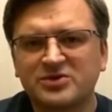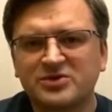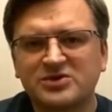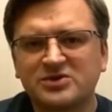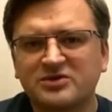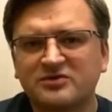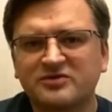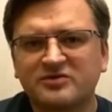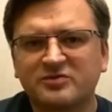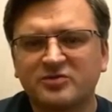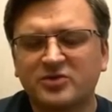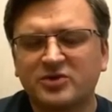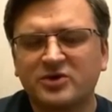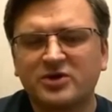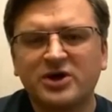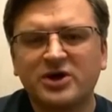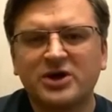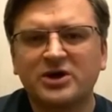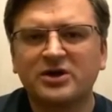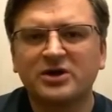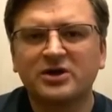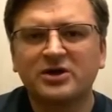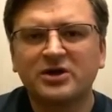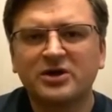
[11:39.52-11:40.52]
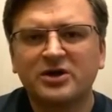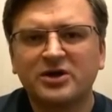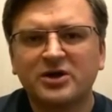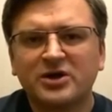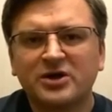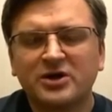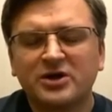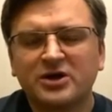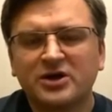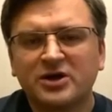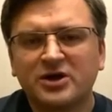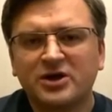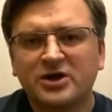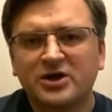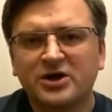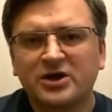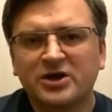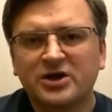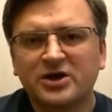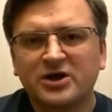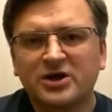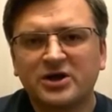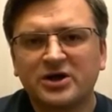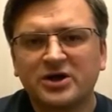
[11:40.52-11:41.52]
of morale
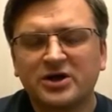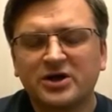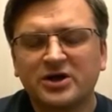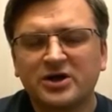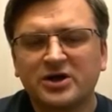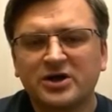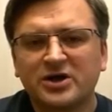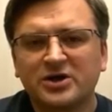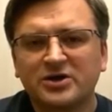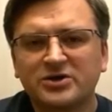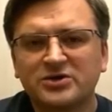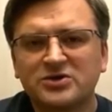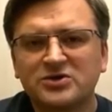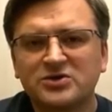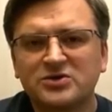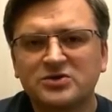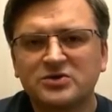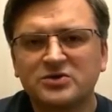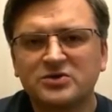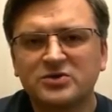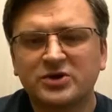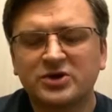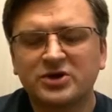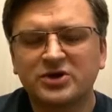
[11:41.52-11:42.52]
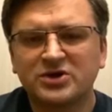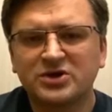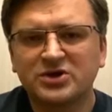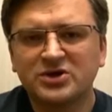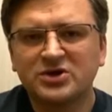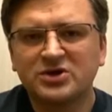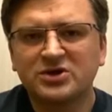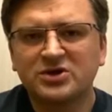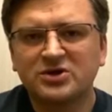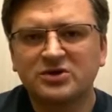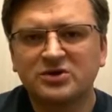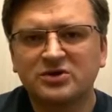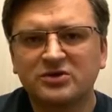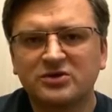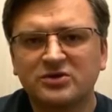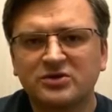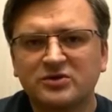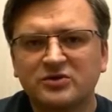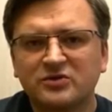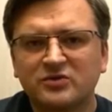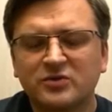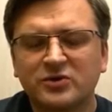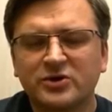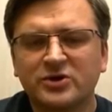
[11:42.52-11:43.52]
to continue
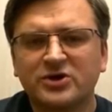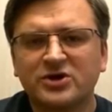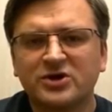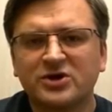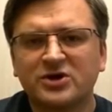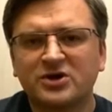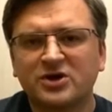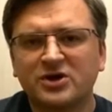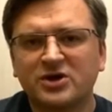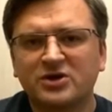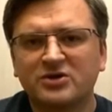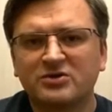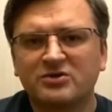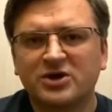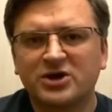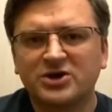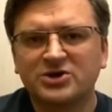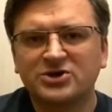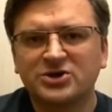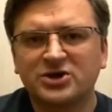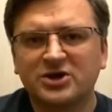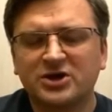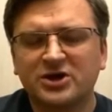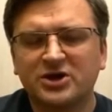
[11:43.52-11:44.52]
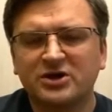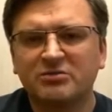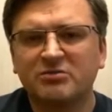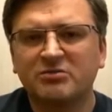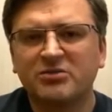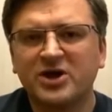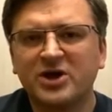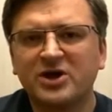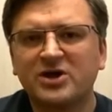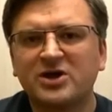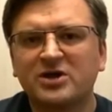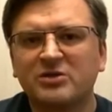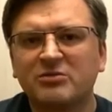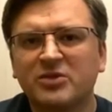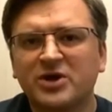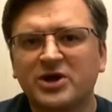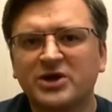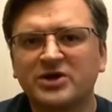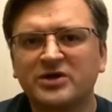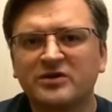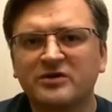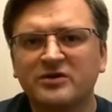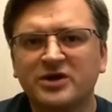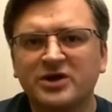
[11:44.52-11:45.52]
working in Russia and making
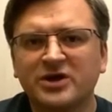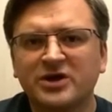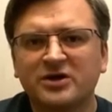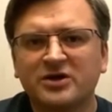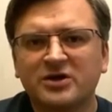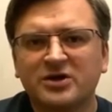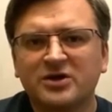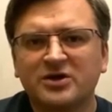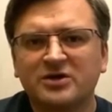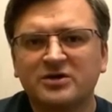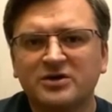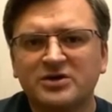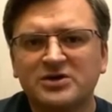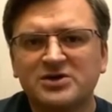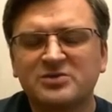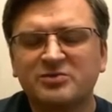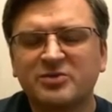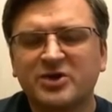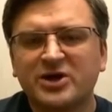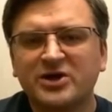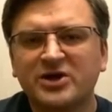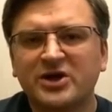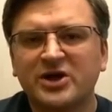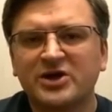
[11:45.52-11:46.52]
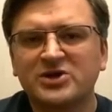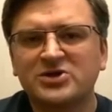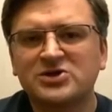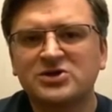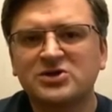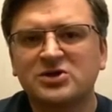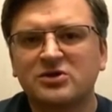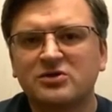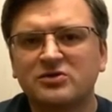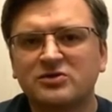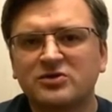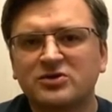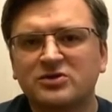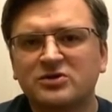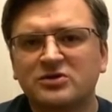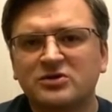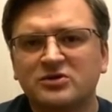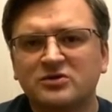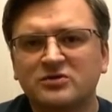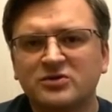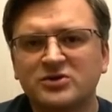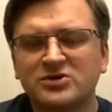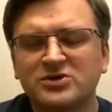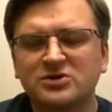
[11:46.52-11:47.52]
money there. This money is soaked
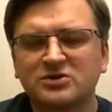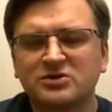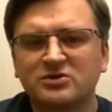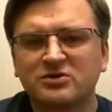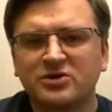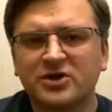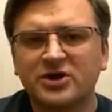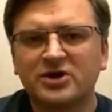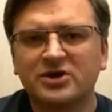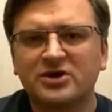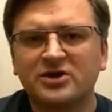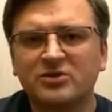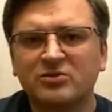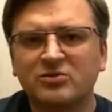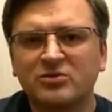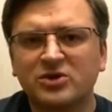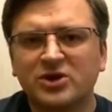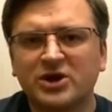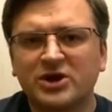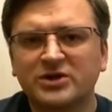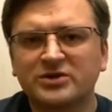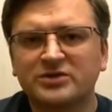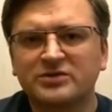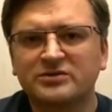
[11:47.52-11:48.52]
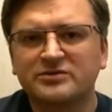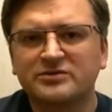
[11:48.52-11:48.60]
with Ukrainian blood.